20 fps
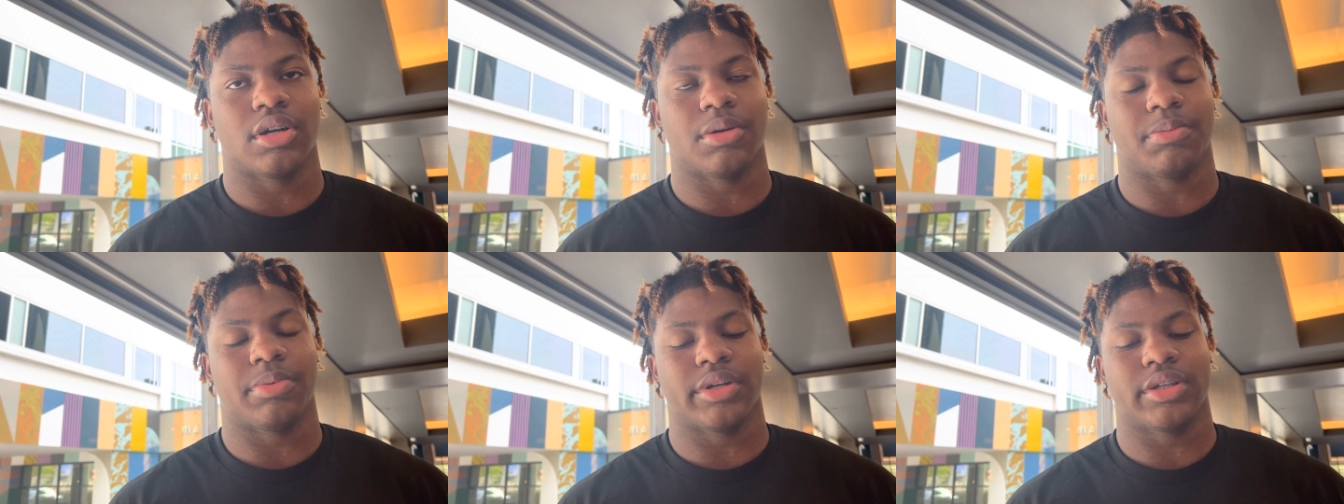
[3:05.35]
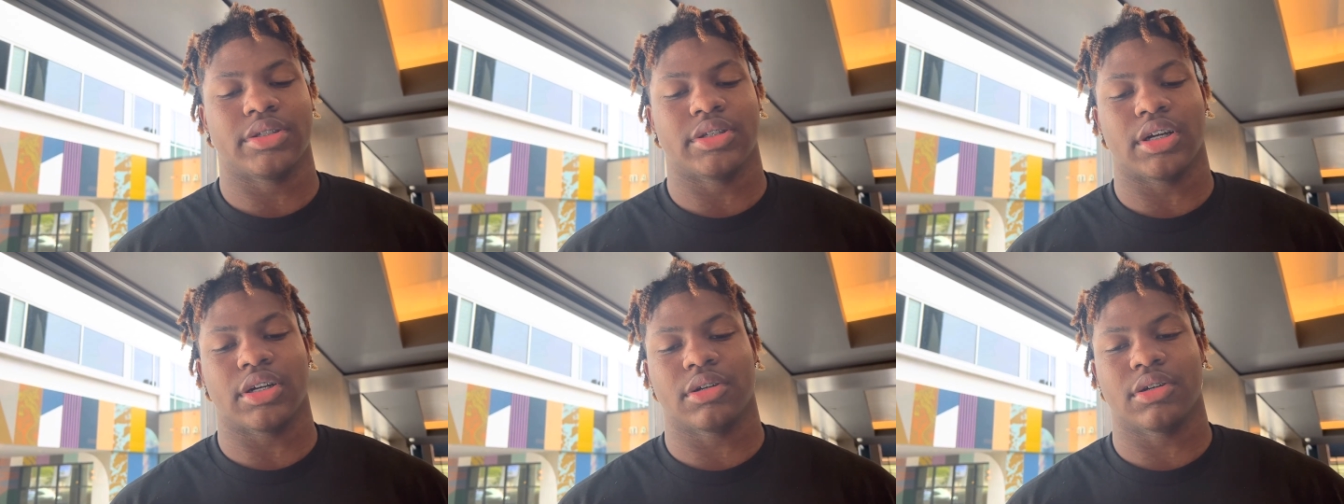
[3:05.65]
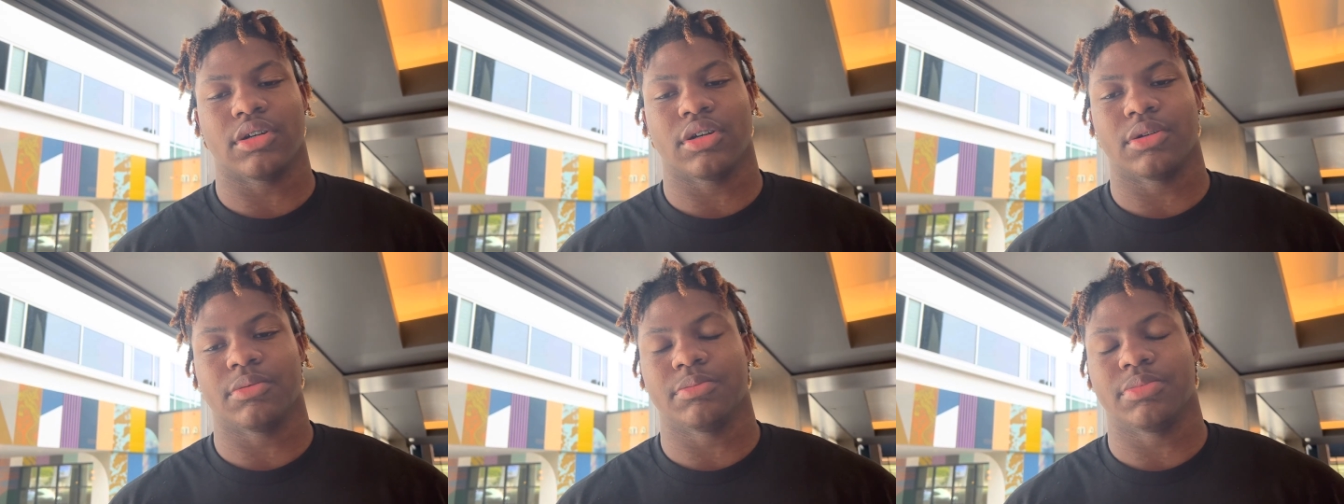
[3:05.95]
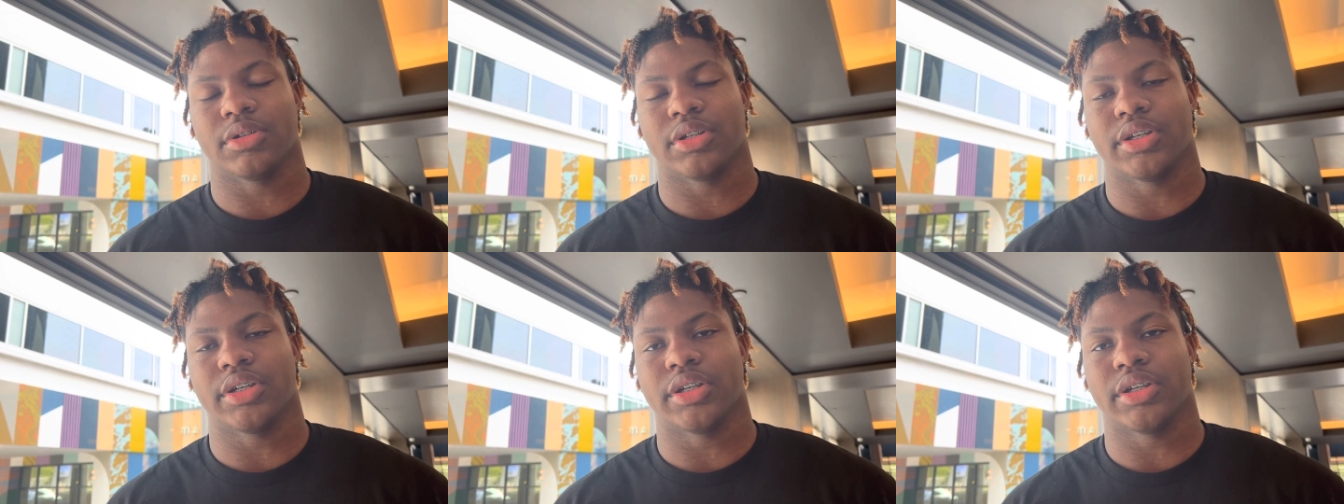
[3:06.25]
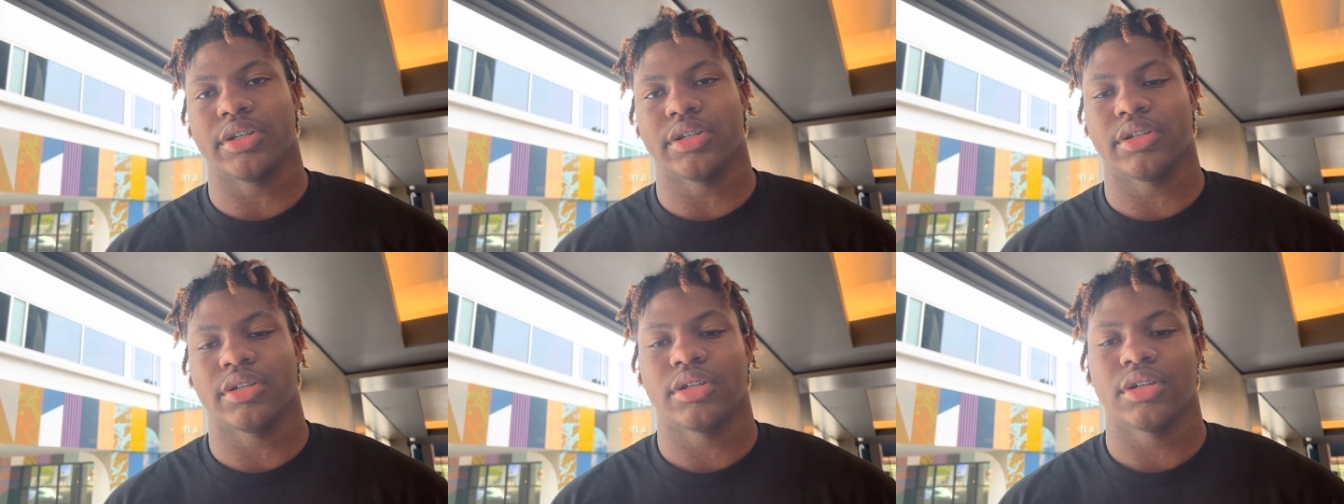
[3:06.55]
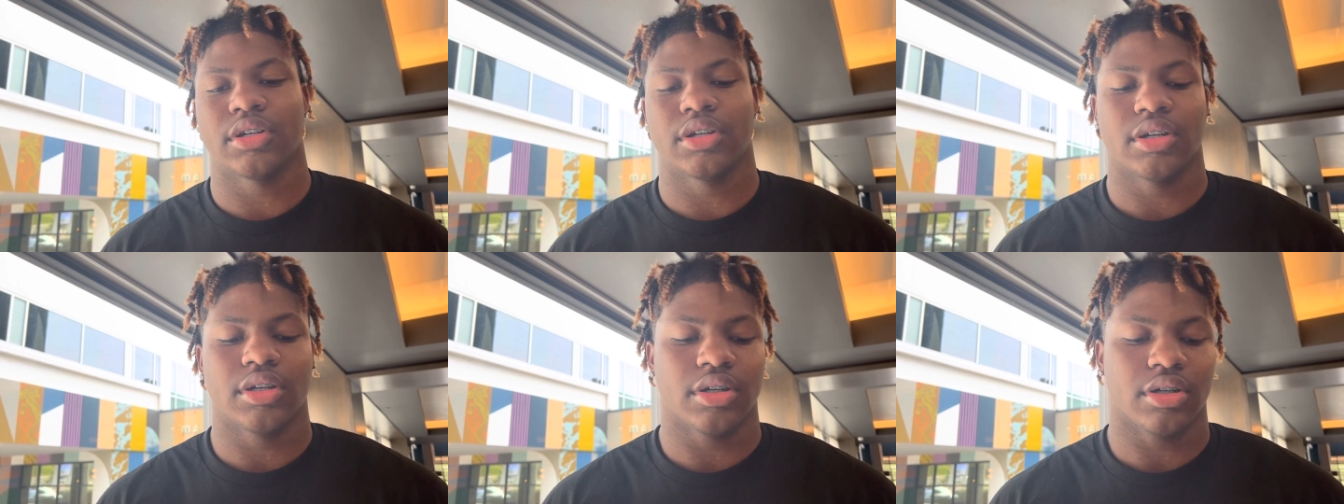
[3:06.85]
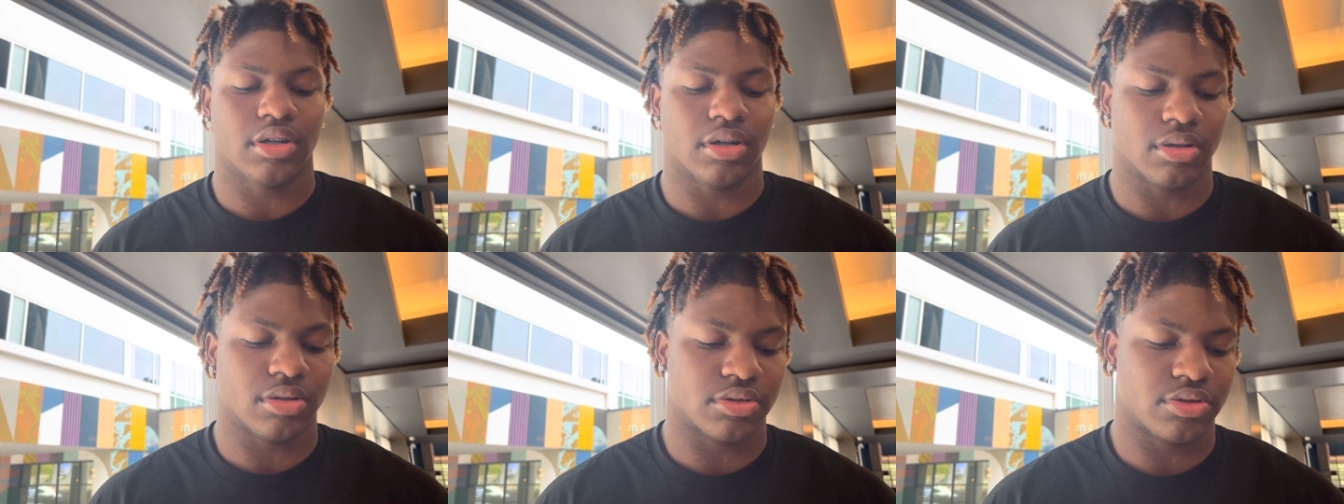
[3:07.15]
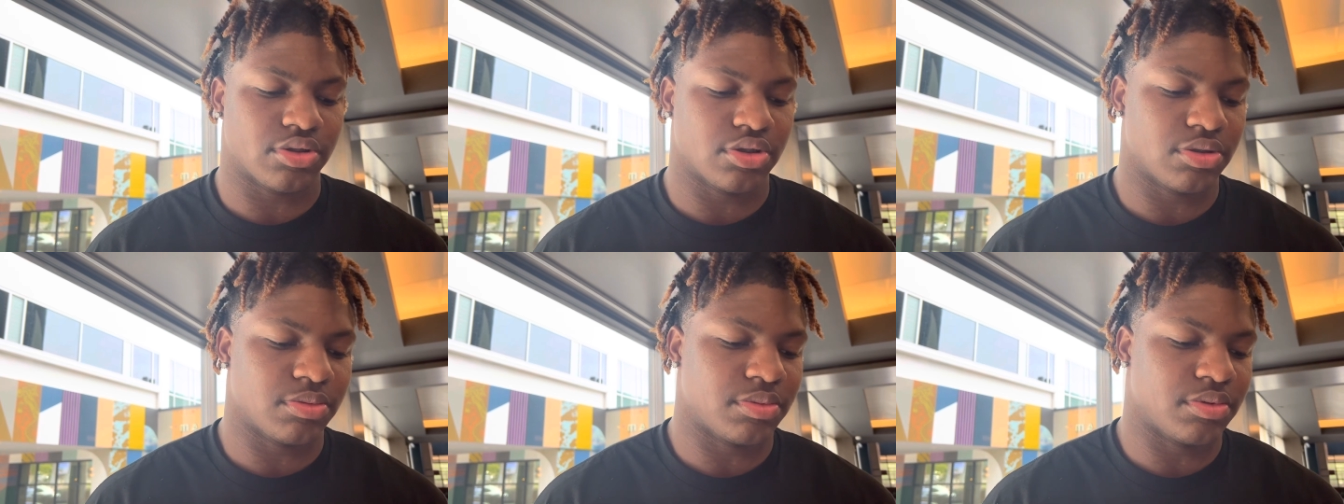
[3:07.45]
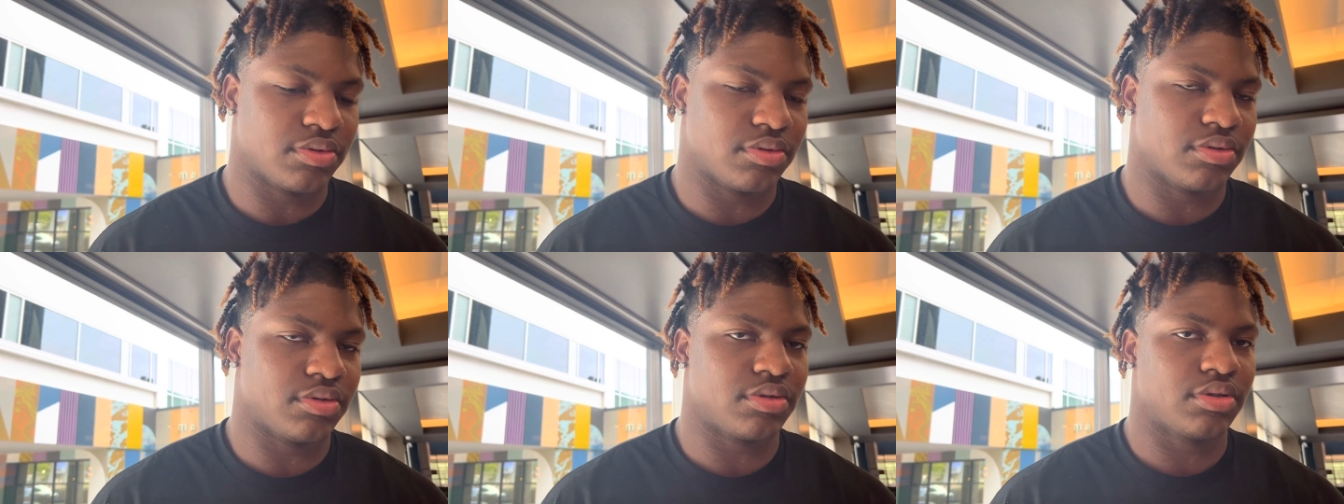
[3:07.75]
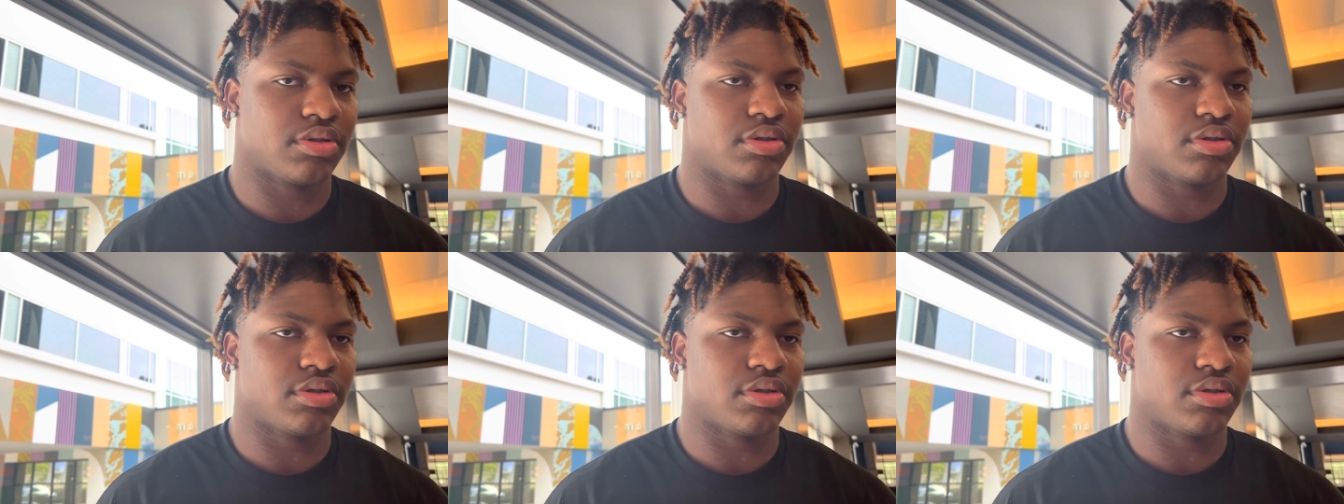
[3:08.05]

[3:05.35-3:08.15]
place I can come play at, come contribute.